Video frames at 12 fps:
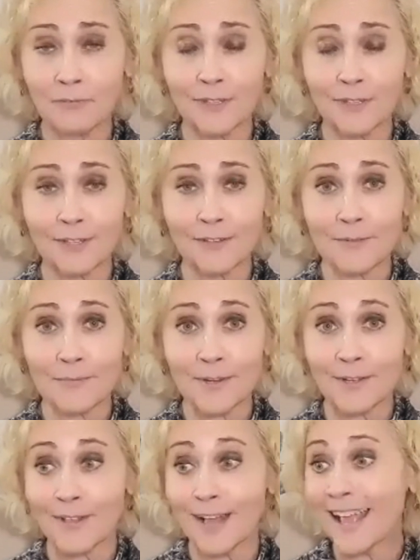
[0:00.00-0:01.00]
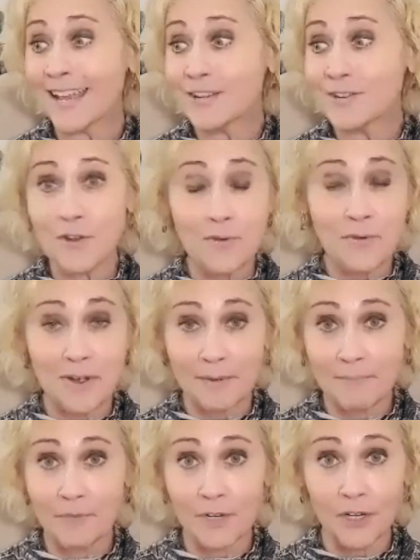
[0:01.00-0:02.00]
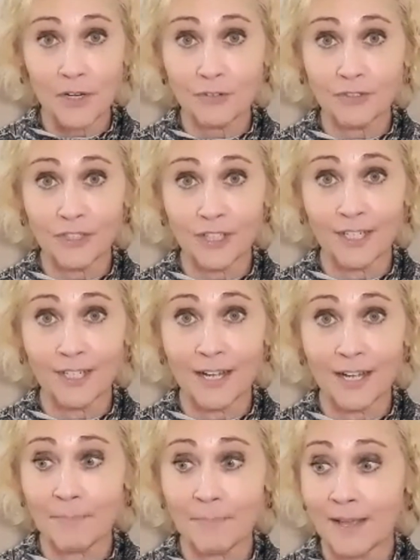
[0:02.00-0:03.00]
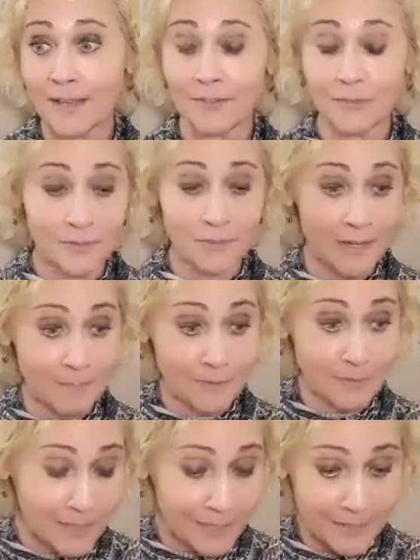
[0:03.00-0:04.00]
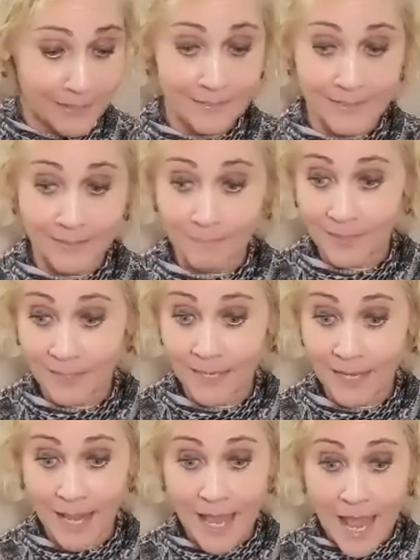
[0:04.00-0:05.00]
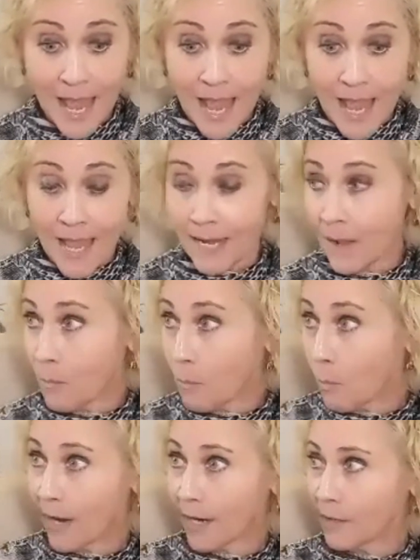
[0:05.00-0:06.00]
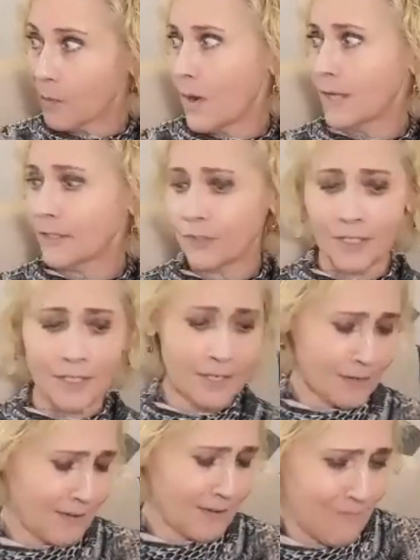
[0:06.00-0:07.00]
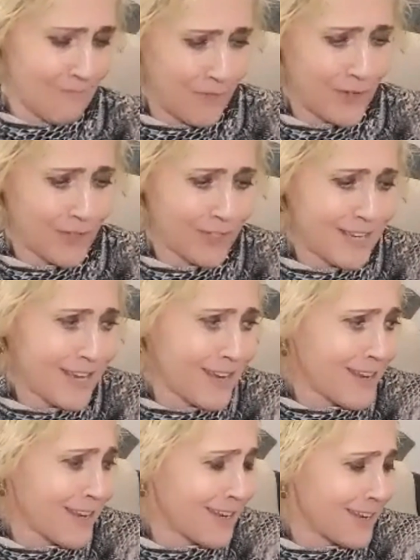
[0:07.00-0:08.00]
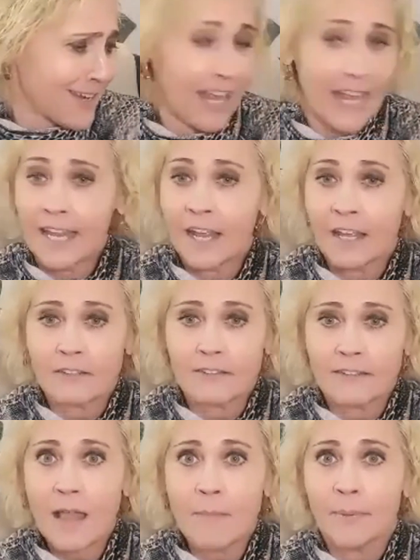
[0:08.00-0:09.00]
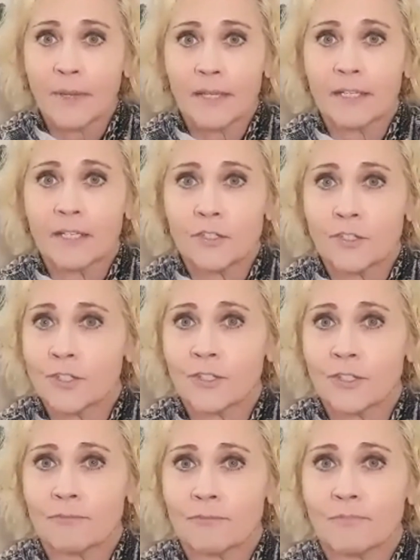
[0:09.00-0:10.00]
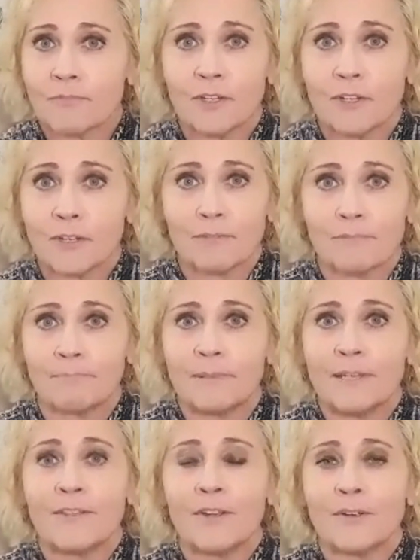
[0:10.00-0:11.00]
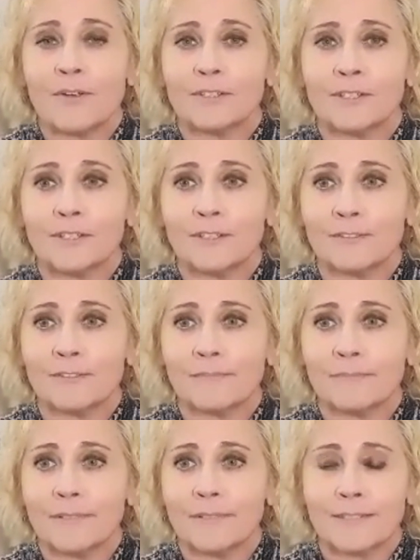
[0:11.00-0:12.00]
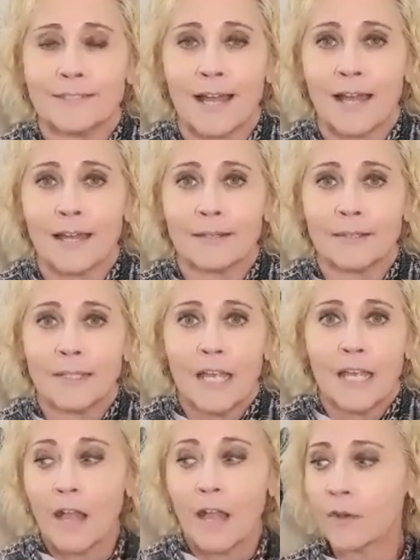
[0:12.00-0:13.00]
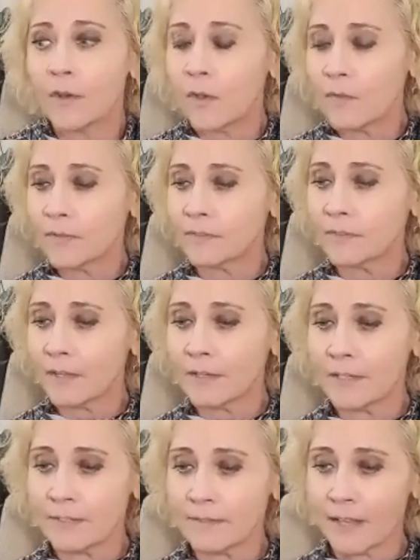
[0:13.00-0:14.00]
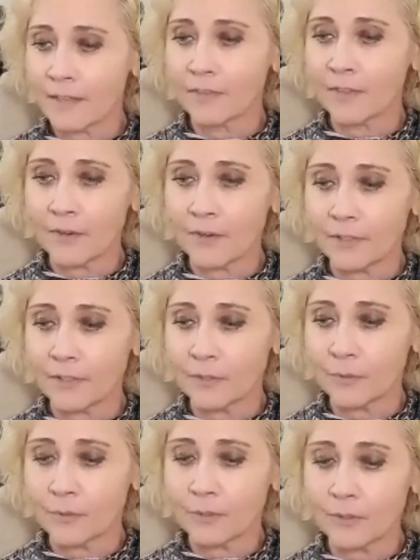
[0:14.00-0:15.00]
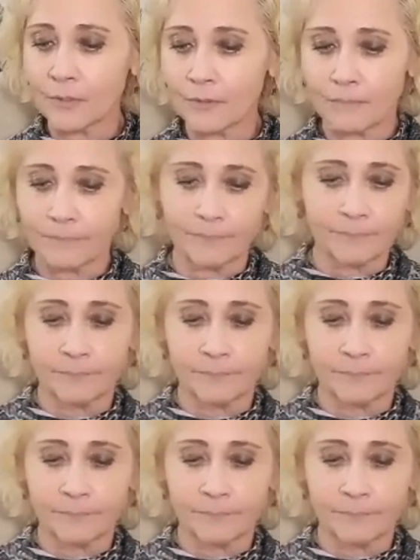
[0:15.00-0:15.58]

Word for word: feeling isn't real. I know I'm regurgitating on the past or I'm spinning on something and I'm kind of watching it and I'm feeling it and I can't stop it. It's just going to be there until it's not. And then all of a sudden it's not there and you're